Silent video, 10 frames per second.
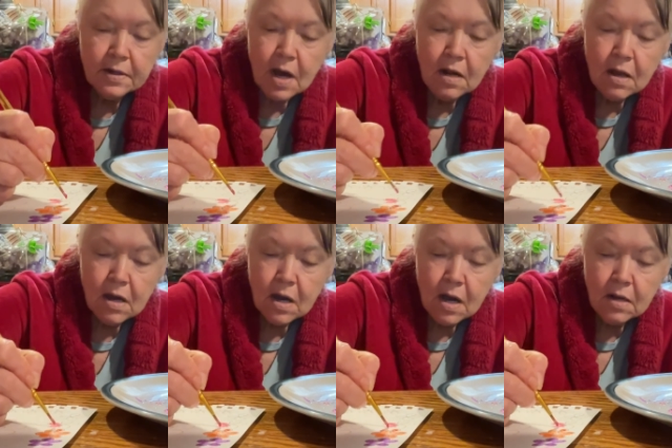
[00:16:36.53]
I
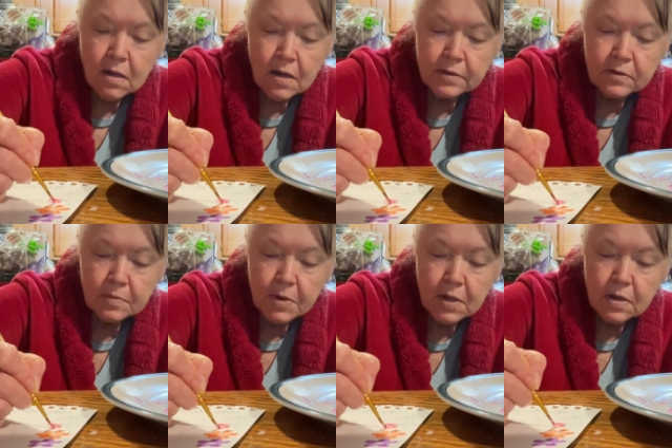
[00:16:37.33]
like the
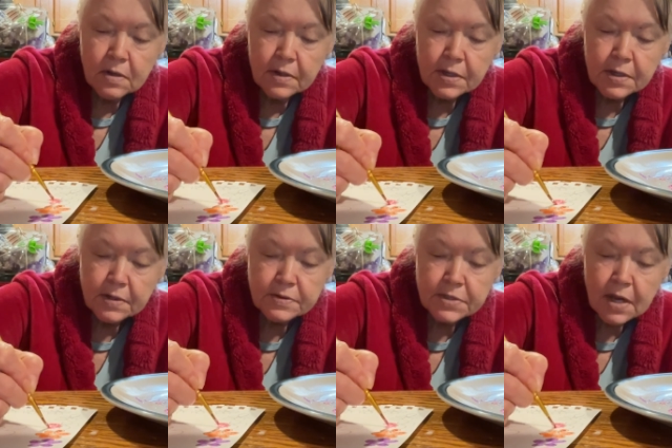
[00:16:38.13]

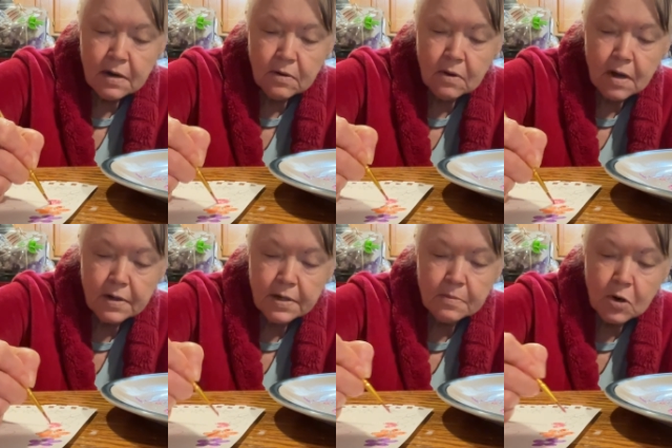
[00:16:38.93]
plug-ins. I don't
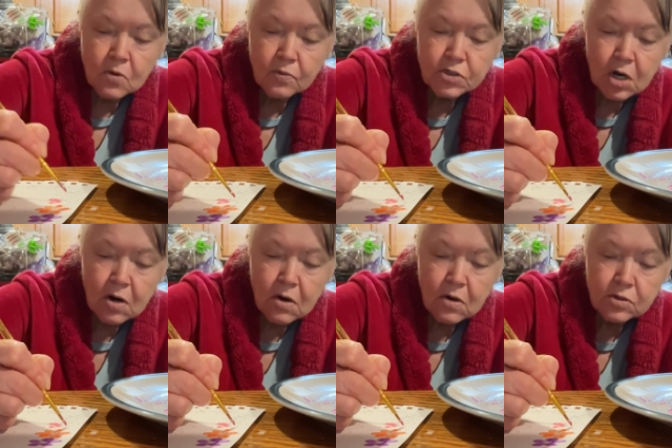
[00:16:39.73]
like them old
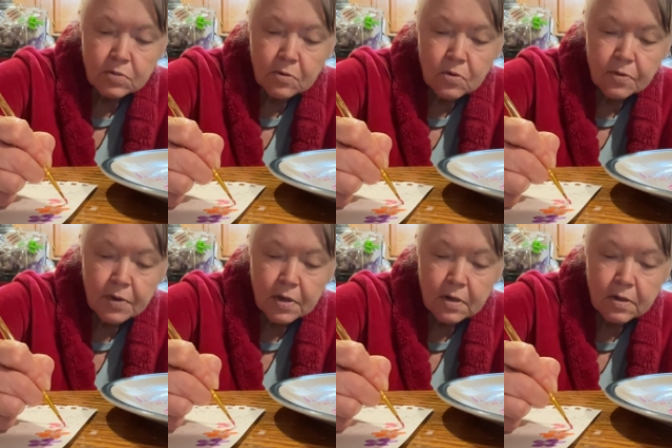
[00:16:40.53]
chargeable
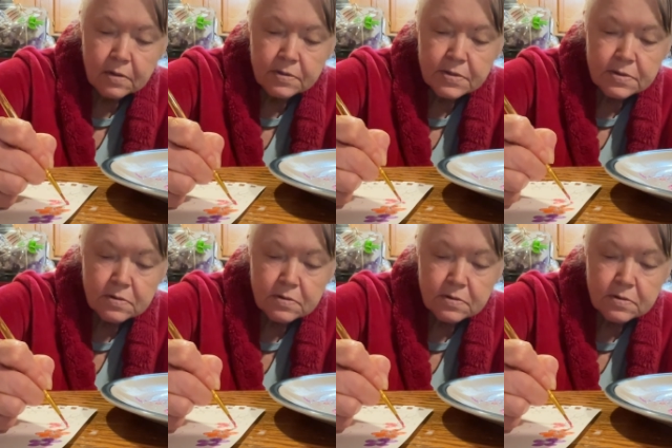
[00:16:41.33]
things.